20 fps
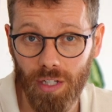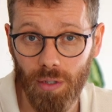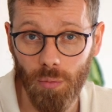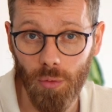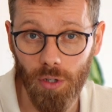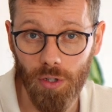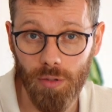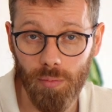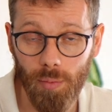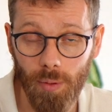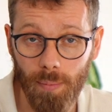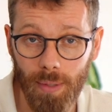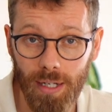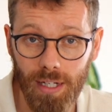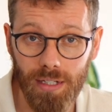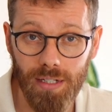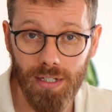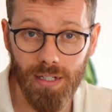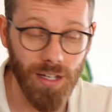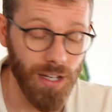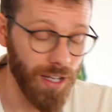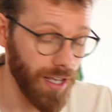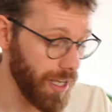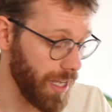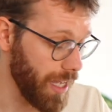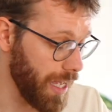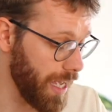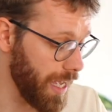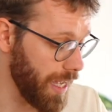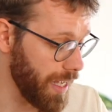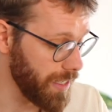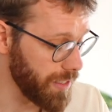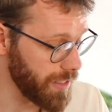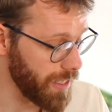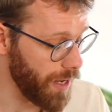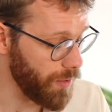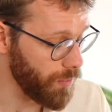words per minute. And that